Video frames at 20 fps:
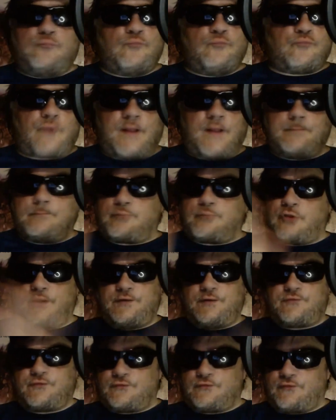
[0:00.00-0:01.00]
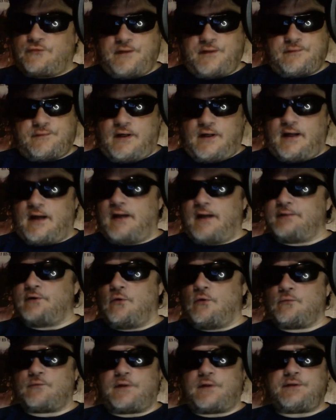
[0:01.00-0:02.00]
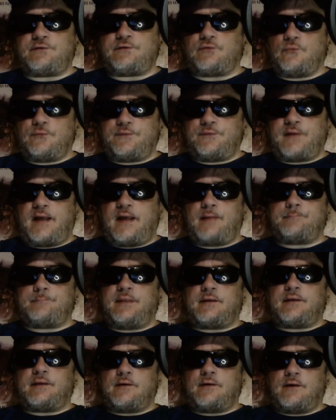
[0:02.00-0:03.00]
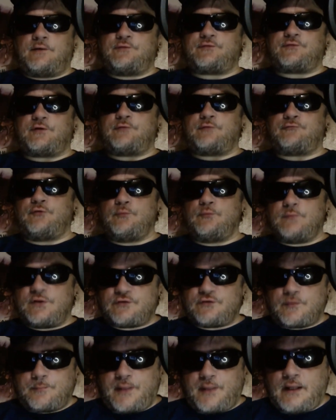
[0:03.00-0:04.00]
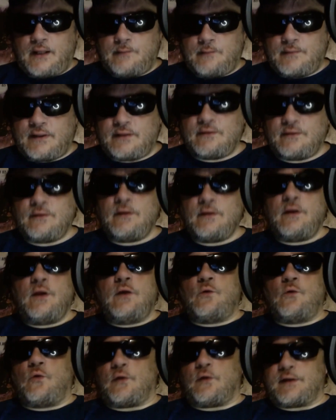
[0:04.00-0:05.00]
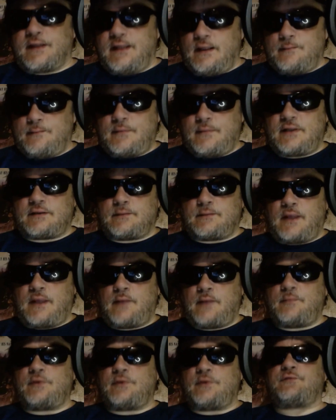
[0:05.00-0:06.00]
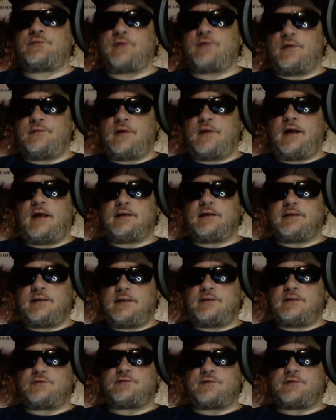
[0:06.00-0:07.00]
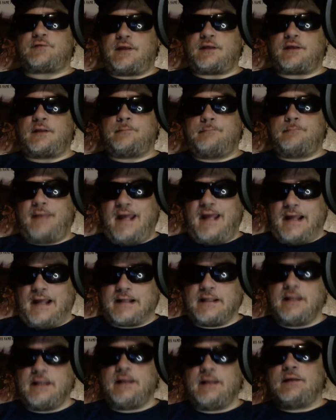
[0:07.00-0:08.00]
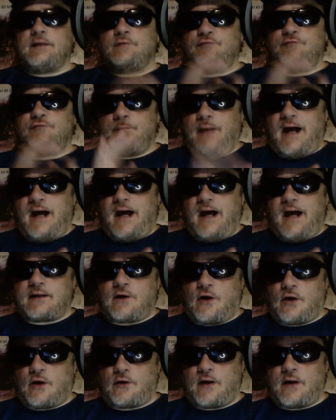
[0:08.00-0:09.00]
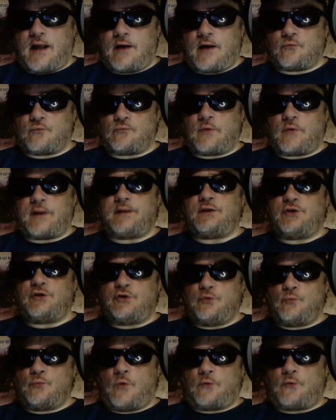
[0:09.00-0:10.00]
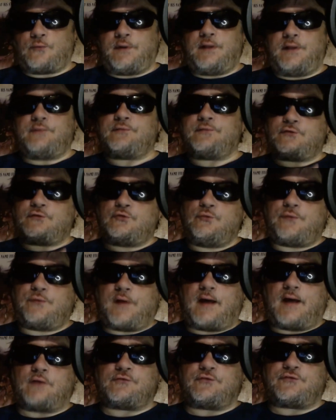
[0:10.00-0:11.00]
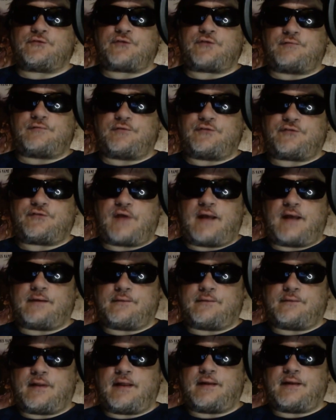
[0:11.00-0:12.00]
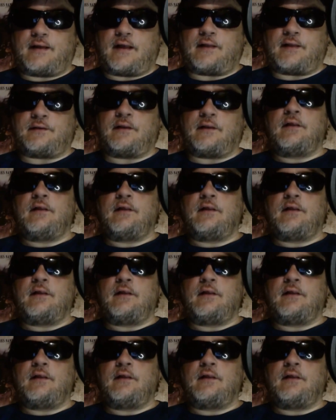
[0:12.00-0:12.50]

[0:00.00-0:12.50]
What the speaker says: rent places like that. I don't like doing that because if you miss a payment or can't make the payments, then that gets taken back. If you buy a car outright, you own it. The 2007 Saturn Ion